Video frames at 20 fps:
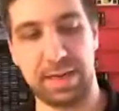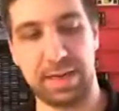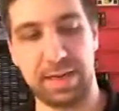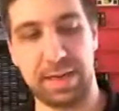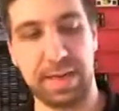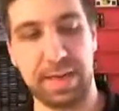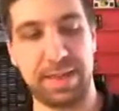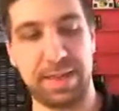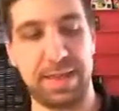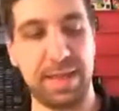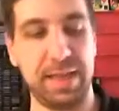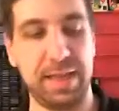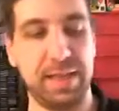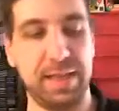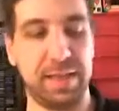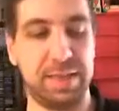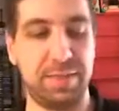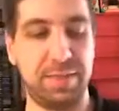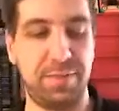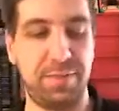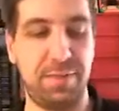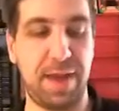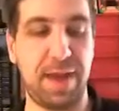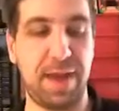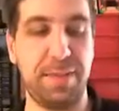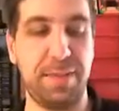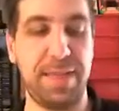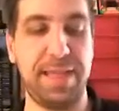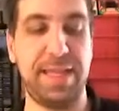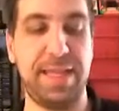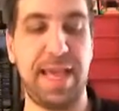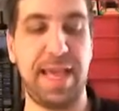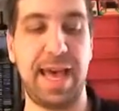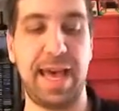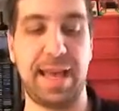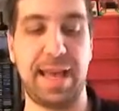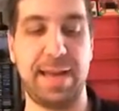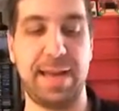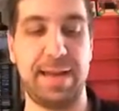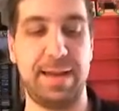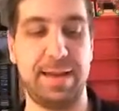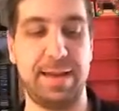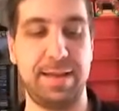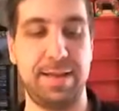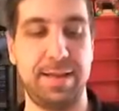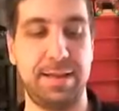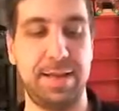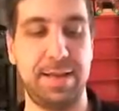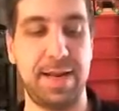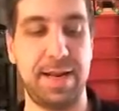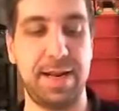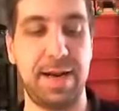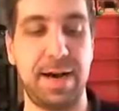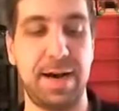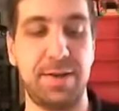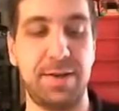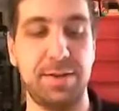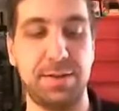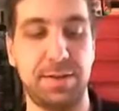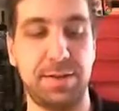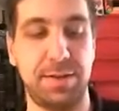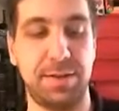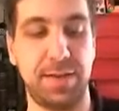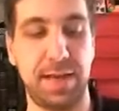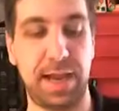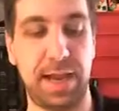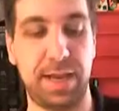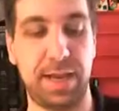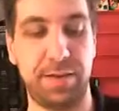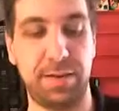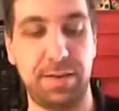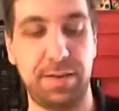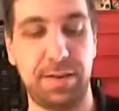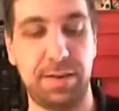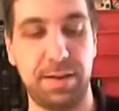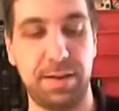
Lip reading: I think this ran me $10 altogether.